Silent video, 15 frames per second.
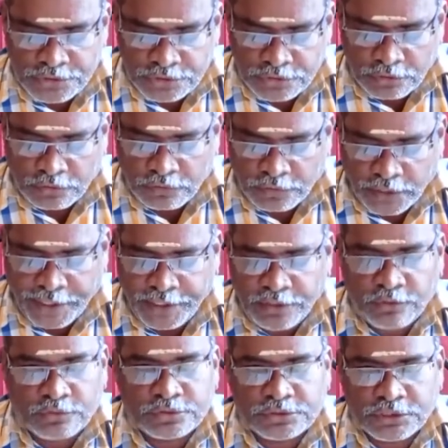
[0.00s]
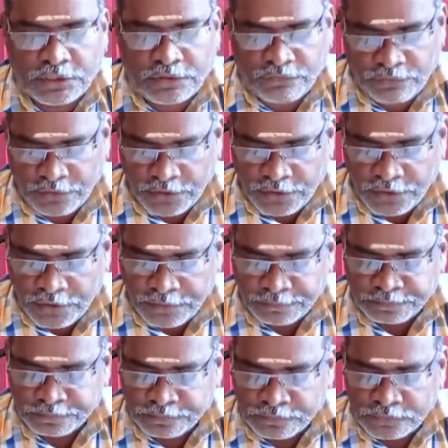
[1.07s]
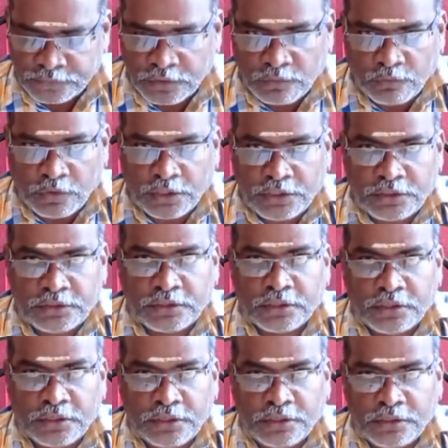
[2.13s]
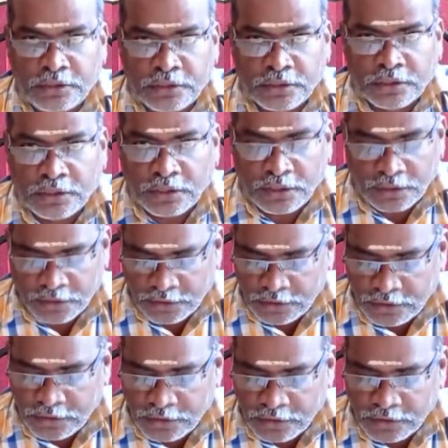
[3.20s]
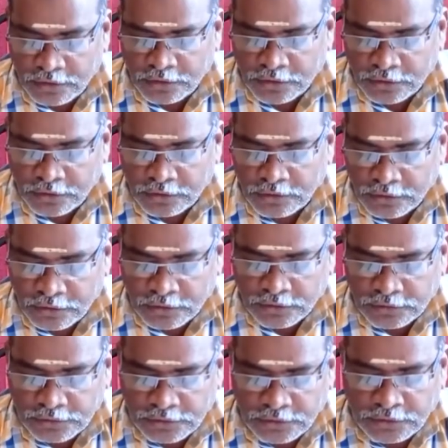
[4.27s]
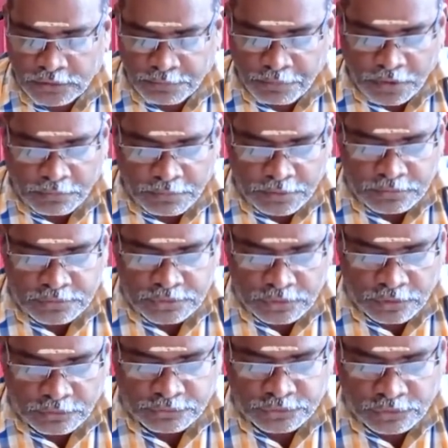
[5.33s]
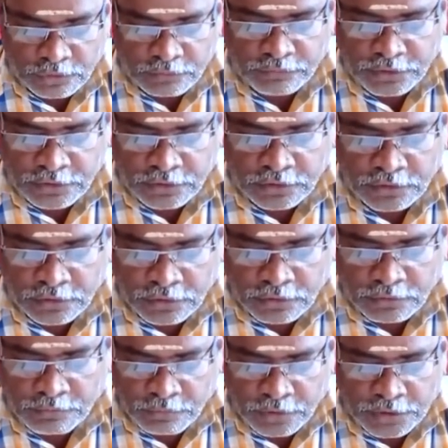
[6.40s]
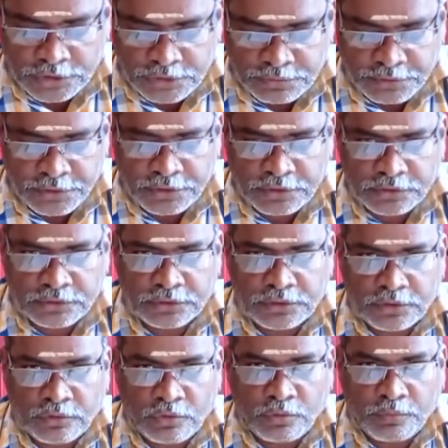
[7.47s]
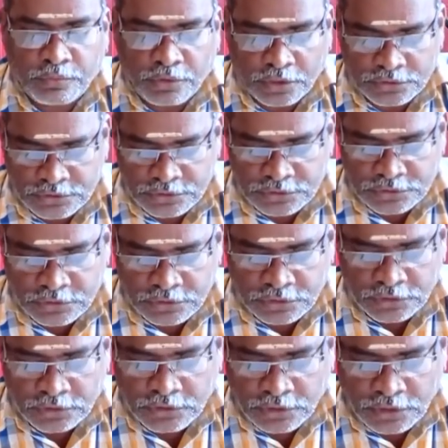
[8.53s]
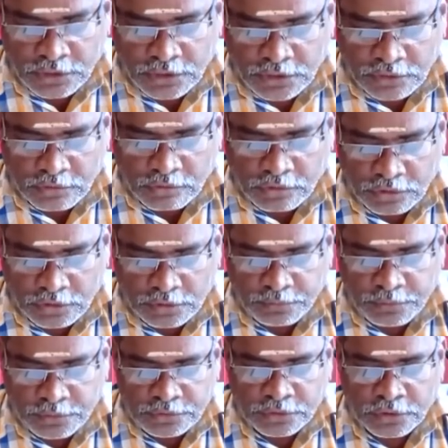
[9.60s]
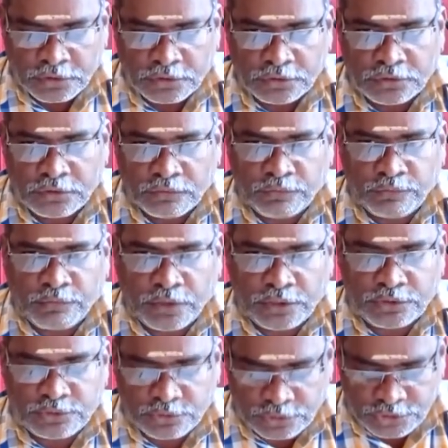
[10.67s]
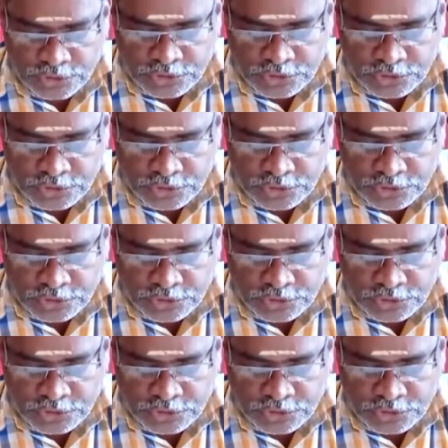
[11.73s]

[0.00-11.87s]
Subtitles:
or ideas and freely, voluntarily, and in the problems of solving, participate in the group process, and contribute to find solutions